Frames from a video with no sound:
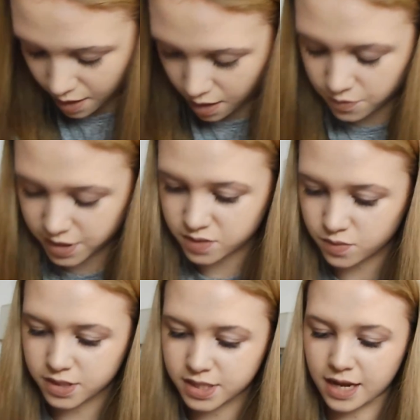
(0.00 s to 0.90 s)
Oh, this
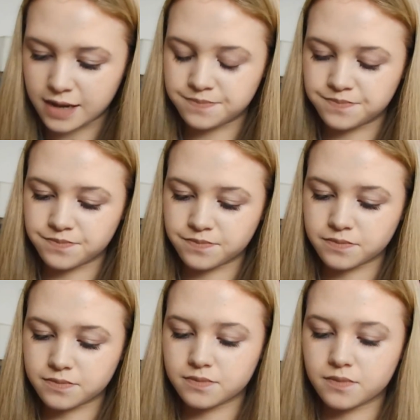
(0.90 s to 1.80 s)
was a
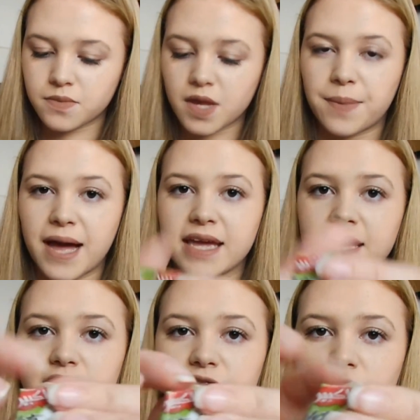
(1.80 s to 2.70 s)

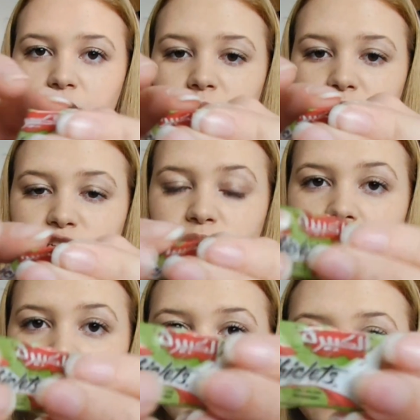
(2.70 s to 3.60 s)
packet from
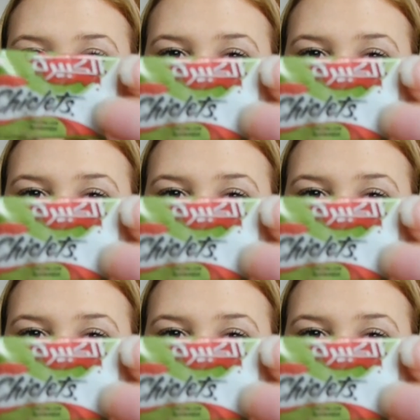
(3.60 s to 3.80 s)
chewing gum.